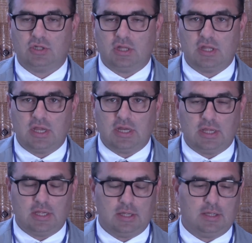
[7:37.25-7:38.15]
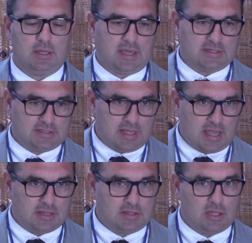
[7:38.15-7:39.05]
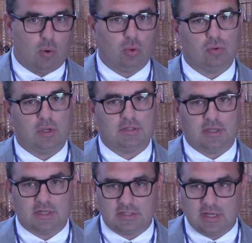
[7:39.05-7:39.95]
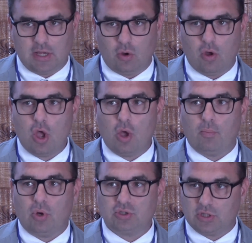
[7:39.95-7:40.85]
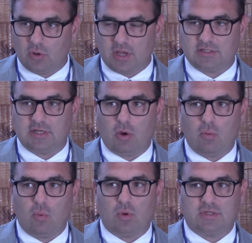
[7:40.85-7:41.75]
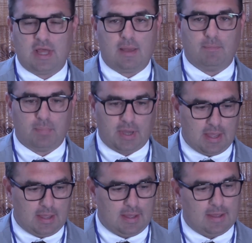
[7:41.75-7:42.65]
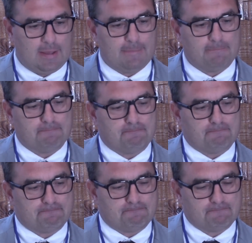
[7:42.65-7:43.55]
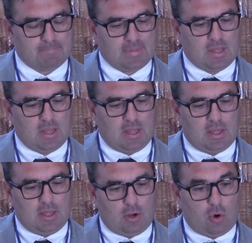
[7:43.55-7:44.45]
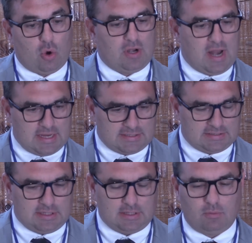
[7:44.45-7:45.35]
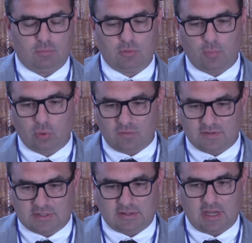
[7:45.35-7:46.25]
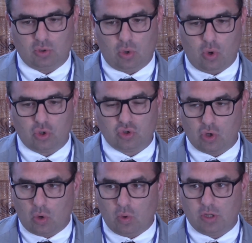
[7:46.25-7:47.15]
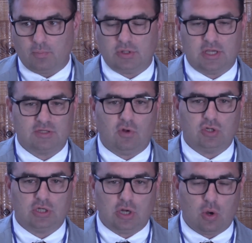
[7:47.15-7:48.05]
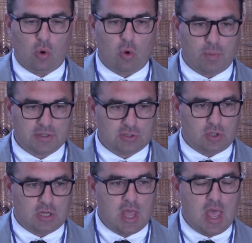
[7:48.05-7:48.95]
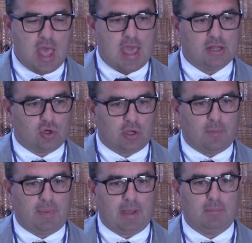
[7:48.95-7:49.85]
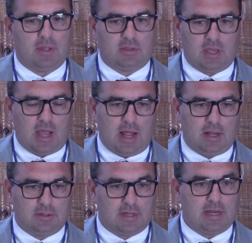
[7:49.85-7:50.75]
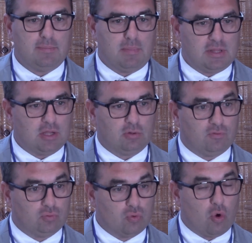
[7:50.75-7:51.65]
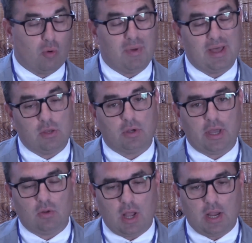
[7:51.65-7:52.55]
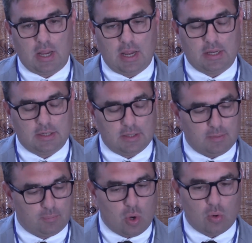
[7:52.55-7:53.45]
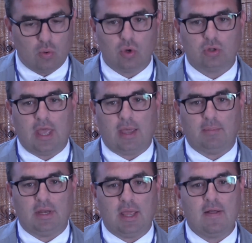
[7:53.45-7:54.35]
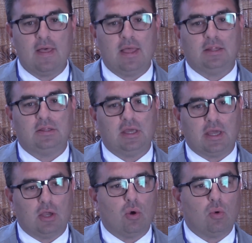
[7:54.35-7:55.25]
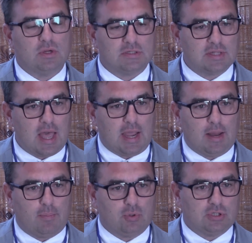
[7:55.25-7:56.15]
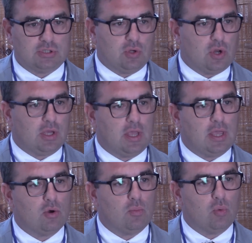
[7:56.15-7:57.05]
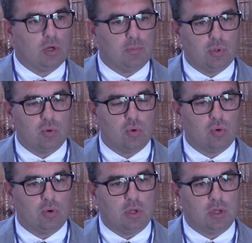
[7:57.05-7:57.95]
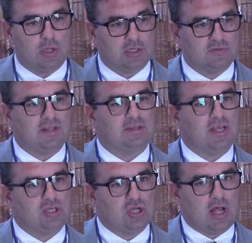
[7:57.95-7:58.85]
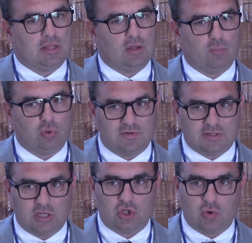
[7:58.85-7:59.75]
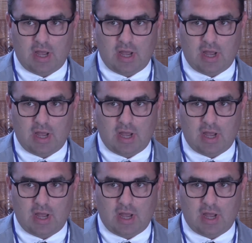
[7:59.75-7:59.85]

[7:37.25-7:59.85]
destroy the barriers that exist today between the smaller and the bigger and the mid-mountain communities because uh, obtaining services, the possibility that our citizens, whether residential or tourist citizens, be able to always be uh, connected uh, technologically and carry out their activities. That's what in the immediate future, but I